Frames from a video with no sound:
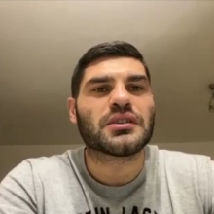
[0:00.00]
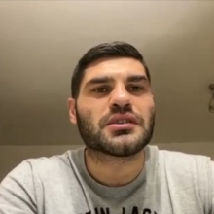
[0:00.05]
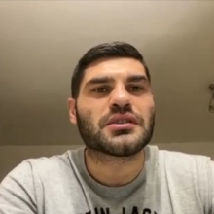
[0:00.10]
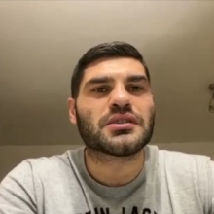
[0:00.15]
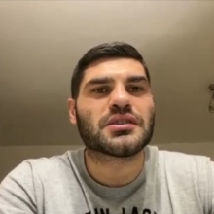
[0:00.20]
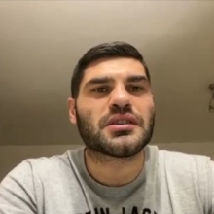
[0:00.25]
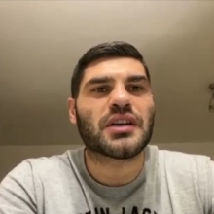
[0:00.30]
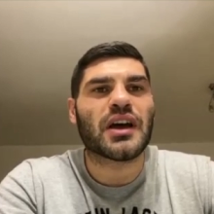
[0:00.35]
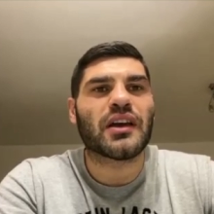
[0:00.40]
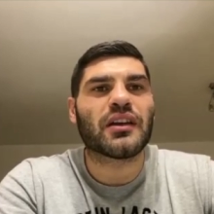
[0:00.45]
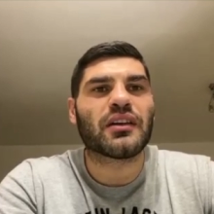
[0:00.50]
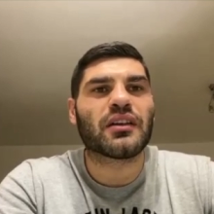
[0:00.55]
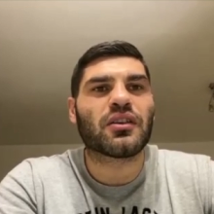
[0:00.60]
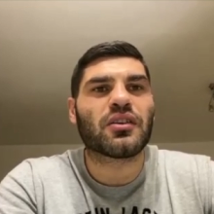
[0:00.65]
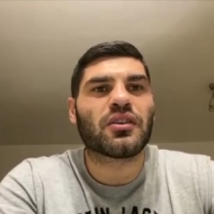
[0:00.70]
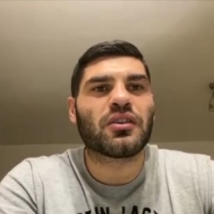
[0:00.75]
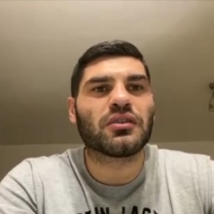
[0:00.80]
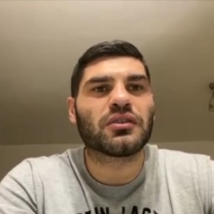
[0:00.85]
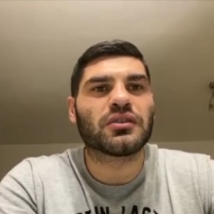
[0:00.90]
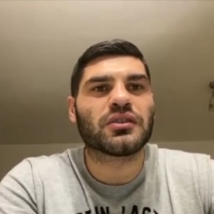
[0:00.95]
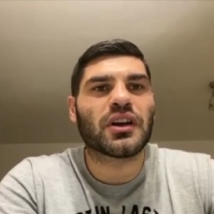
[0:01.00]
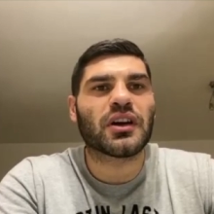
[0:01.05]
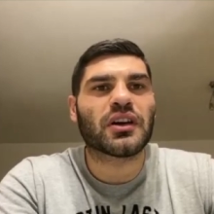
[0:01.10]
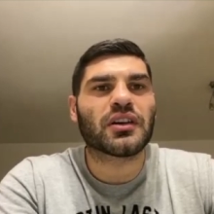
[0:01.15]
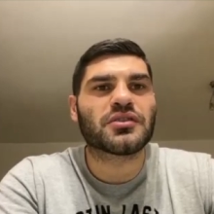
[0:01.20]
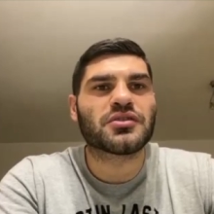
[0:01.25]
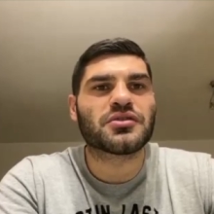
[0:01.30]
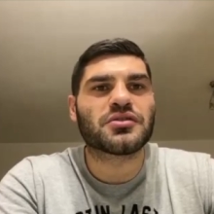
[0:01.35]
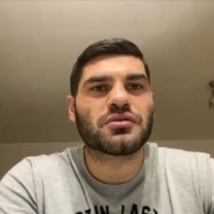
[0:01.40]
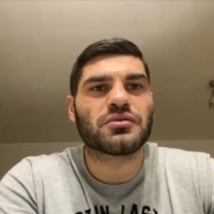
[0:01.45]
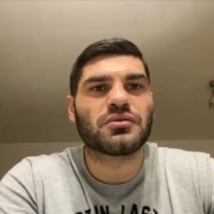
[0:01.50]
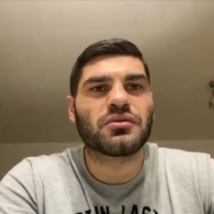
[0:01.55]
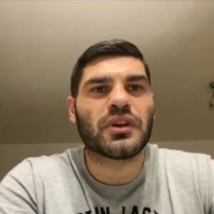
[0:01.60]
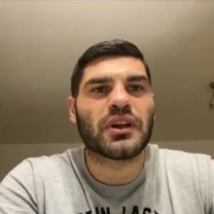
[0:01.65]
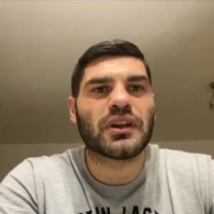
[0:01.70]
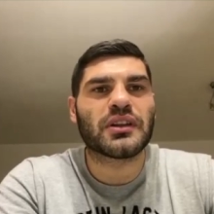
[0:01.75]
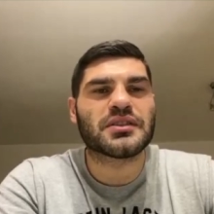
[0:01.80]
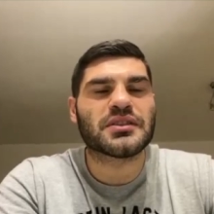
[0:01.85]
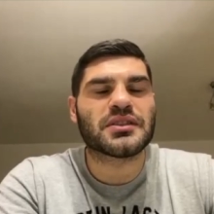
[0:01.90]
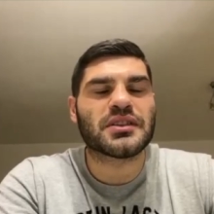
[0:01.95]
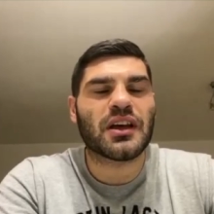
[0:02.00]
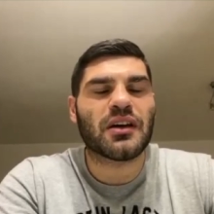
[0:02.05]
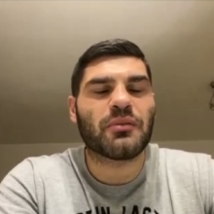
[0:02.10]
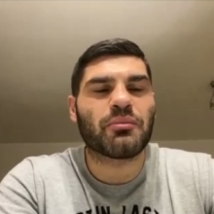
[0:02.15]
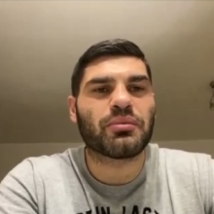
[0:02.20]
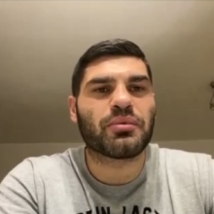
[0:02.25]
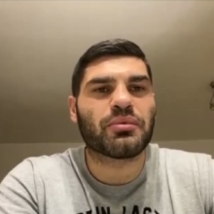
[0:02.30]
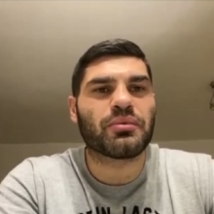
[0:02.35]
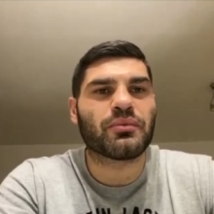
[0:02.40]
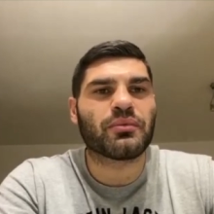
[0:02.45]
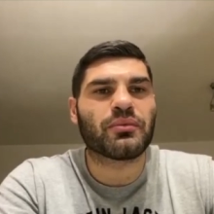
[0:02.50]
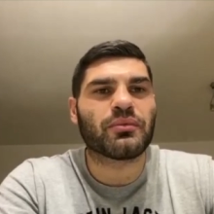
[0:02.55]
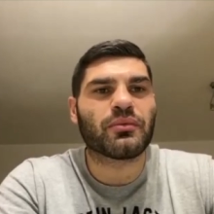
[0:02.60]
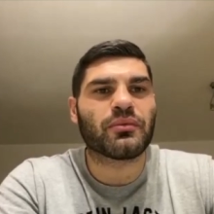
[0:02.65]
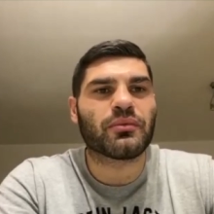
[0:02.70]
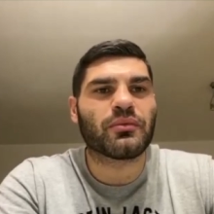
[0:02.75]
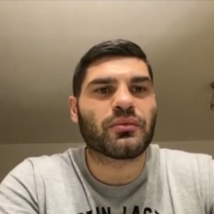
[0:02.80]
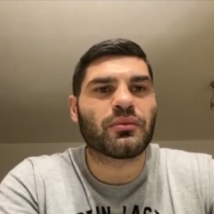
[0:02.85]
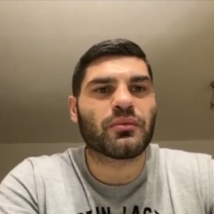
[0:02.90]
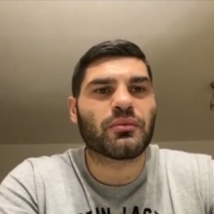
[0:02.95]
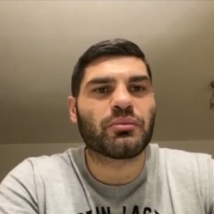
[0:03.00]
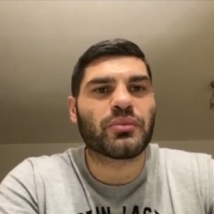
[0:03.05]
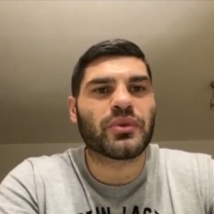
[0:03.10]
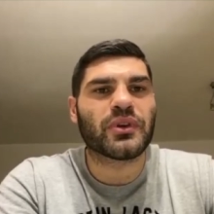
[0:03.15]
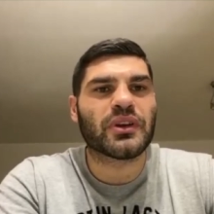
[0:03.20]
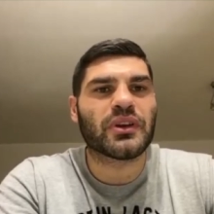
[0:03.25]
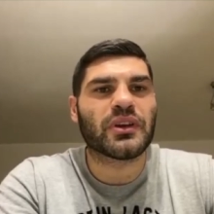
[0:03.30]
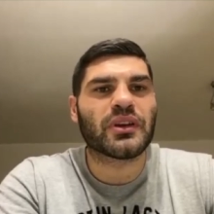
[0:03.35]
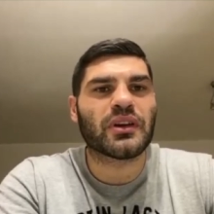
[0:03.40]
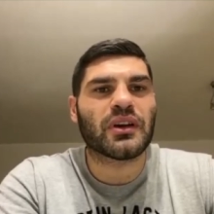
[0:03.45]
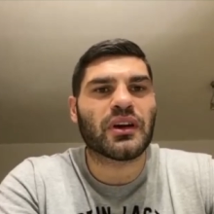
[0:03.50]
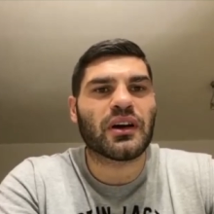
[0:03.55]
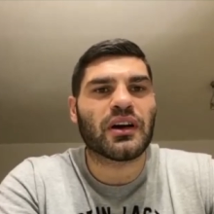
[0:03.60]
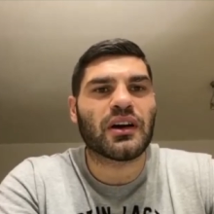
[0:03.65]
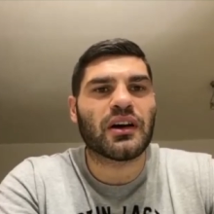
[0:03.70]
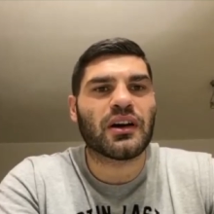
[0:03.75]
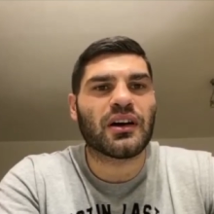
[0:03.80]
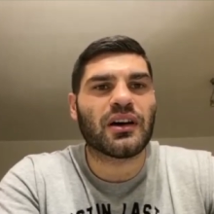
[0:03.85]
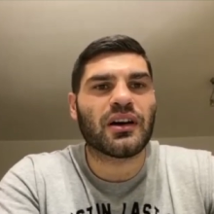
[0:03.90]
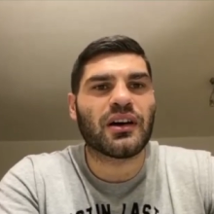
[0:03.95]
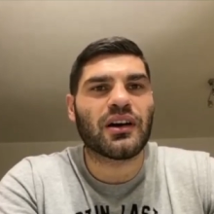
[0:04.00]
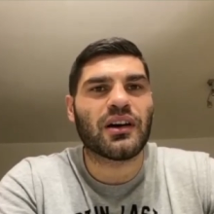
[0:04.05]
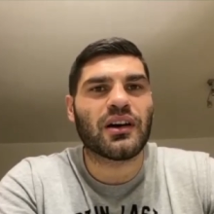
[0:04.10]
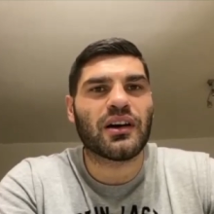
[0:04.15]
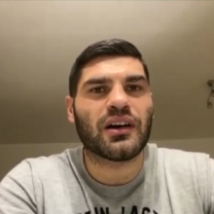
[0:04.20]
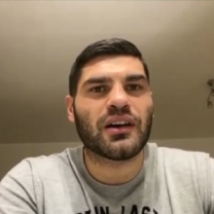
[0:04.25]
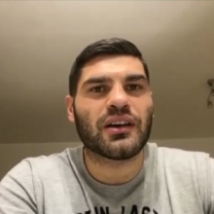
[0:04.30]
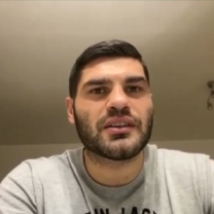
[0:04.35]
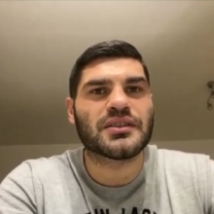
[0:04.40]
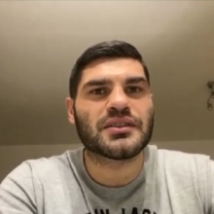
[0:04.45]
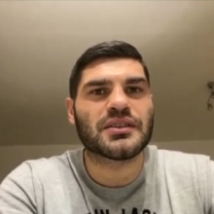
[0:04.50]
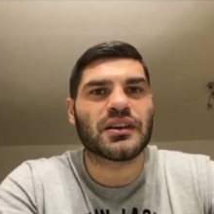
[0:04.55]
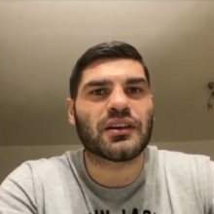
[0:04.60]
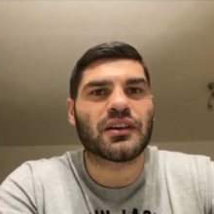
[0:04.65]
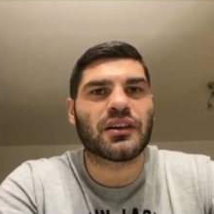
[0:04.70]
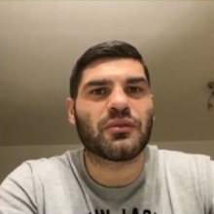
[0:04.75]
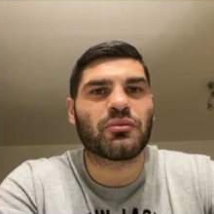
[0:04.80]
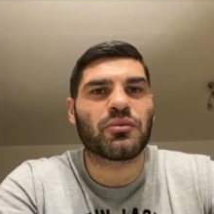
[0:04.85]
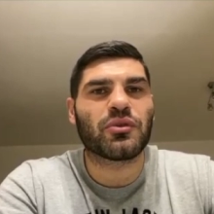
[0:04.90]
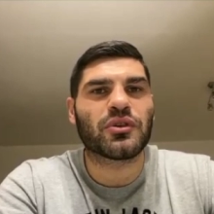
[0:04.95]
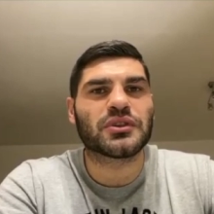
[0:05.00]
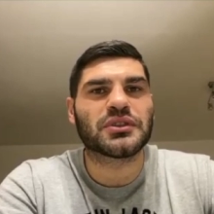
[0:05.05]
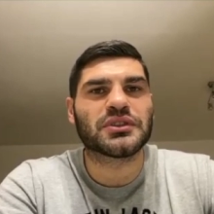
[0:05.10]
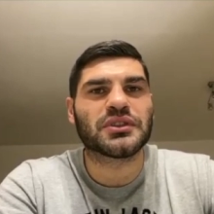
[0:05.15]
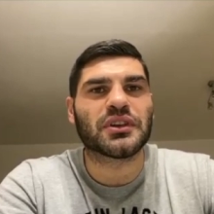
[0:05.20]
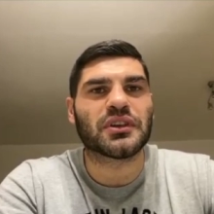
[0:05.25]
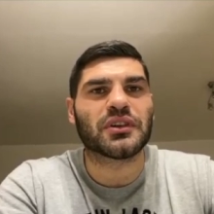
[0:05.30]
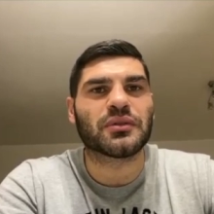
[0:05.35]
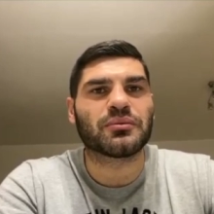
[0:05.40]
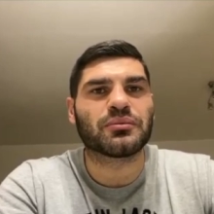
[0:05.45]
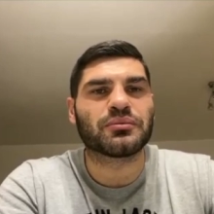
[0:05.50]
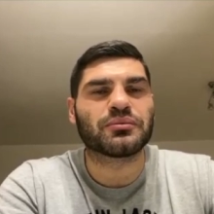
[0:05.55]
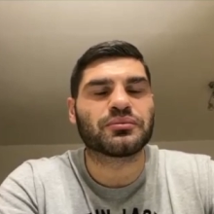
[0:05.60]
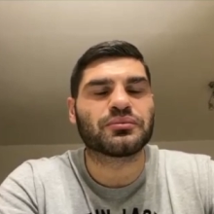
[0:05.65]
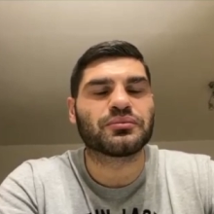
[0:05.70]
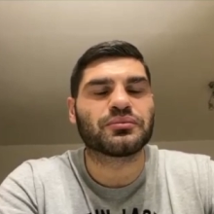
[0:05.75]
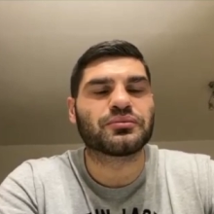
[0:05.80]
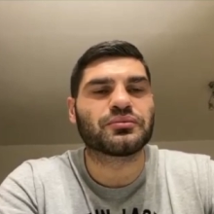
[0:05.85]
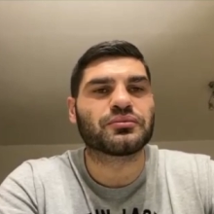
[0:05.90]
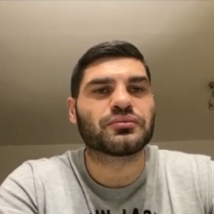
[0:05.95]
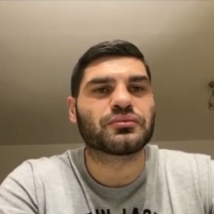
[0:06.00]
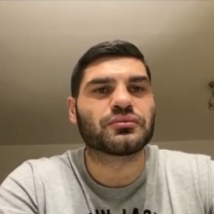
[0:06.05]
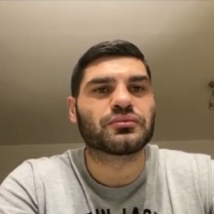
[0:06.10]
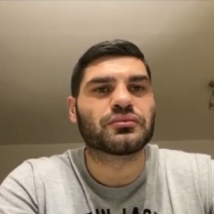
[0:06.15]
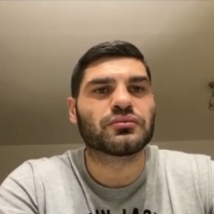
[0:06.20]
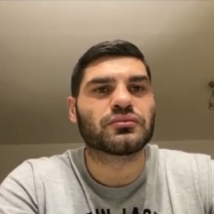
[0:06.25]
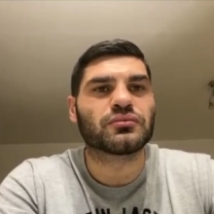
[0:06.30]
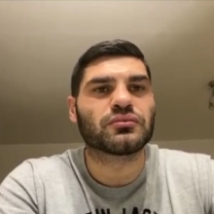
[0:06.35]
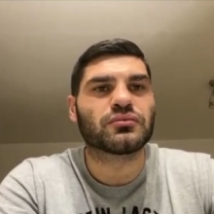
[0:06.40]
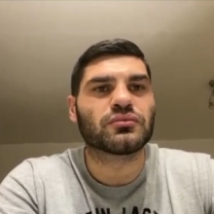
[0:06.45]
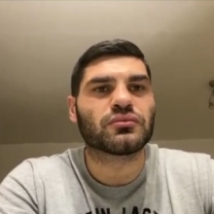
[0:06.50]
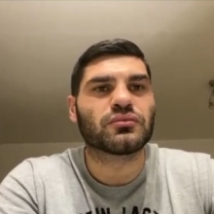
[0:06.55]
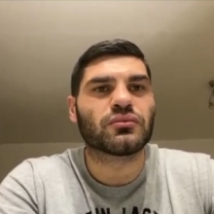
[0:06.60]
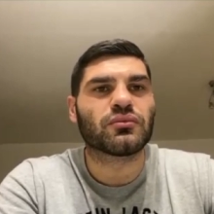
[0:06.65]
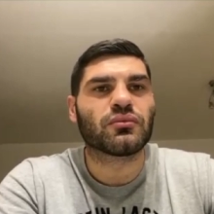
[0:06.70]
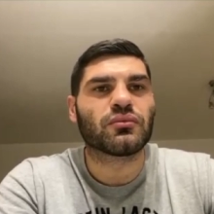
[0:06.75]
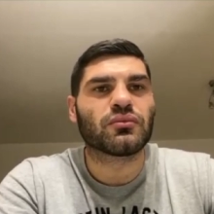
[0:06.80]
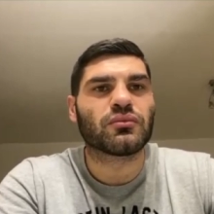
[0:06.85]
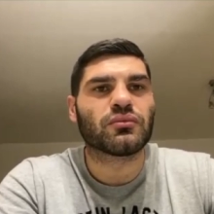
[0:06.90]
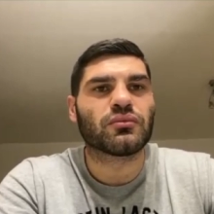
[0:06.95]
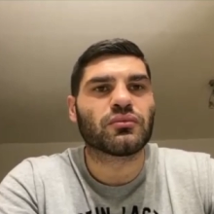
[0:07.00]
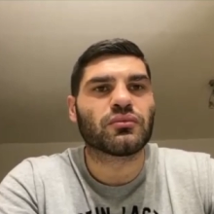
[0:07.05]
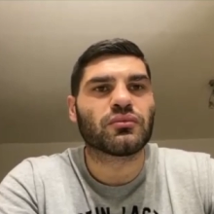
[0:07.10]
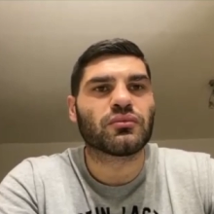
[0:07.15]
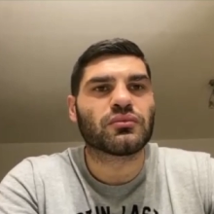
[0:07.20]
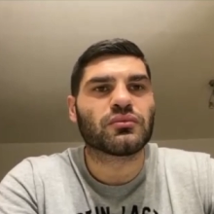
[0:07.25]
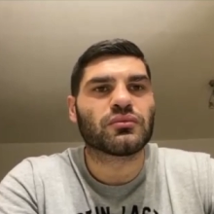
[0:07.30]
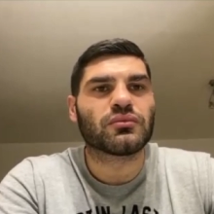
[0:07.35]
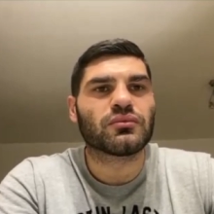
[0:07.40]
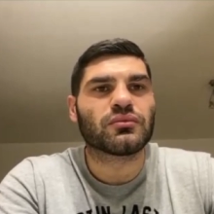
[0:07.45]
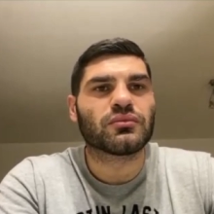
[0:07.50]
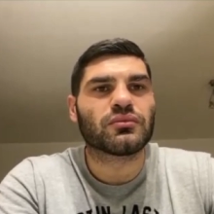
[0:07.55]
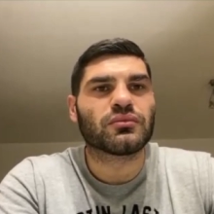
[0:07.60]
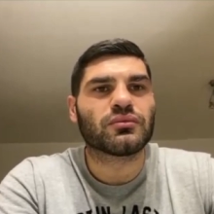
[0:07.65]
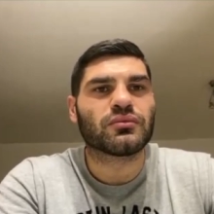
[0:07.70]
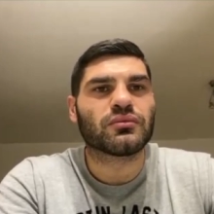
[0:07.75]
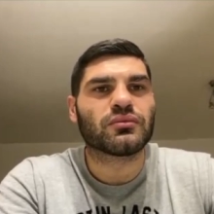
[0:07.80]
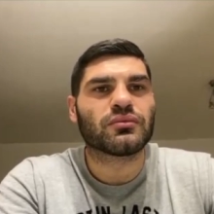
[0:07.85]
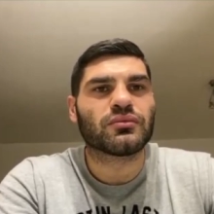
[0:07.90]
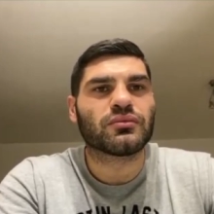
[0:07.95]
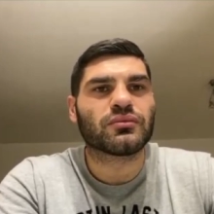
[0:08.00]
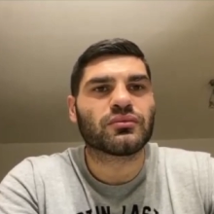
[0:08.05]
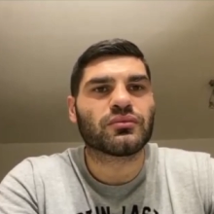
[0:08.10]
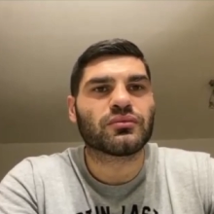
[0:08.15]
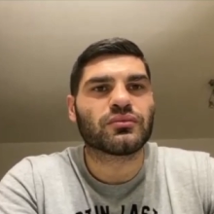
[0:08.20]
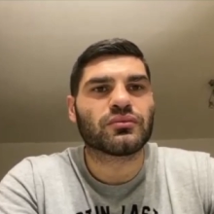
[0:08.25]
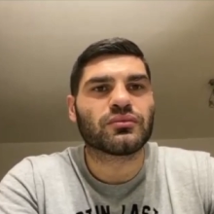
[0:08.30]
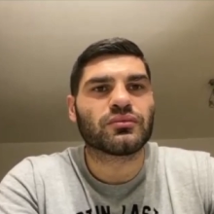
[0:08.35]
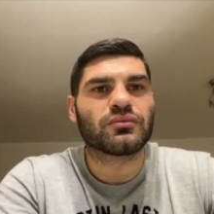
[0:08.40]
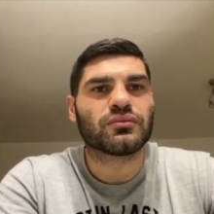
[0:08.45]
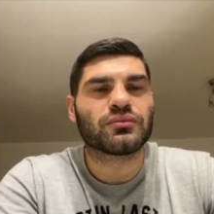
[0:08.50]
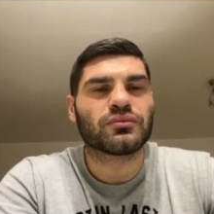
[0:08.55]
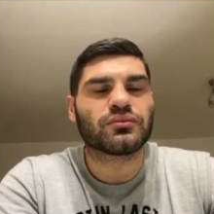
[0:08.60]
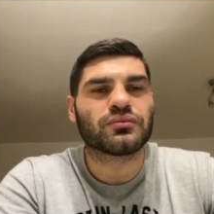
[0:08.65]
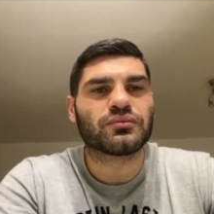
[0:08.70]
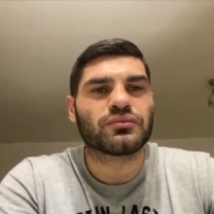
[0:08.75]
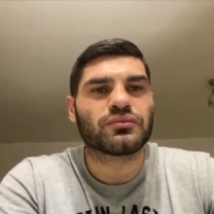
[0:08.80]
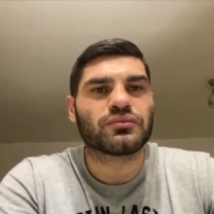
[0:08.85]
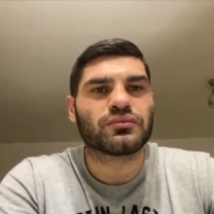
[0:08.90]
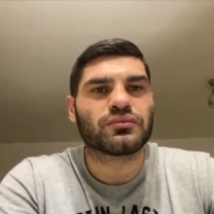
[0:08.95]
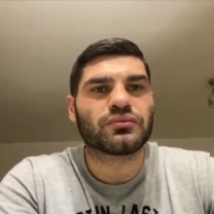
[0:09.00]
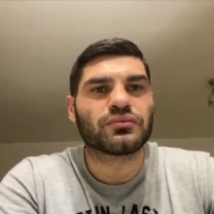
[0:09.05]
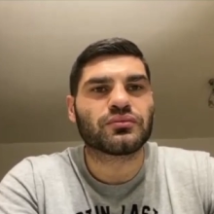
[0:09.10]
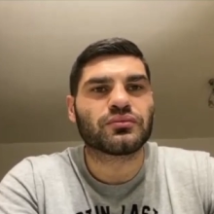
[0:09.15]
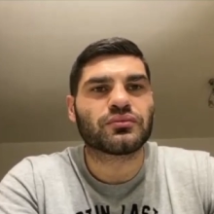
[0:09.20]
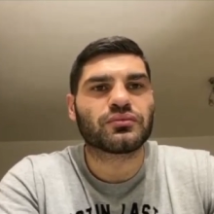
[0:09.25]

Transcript: sign contract soon and stop be an Instagram boxer. Filip, has your team then, I'm, I'm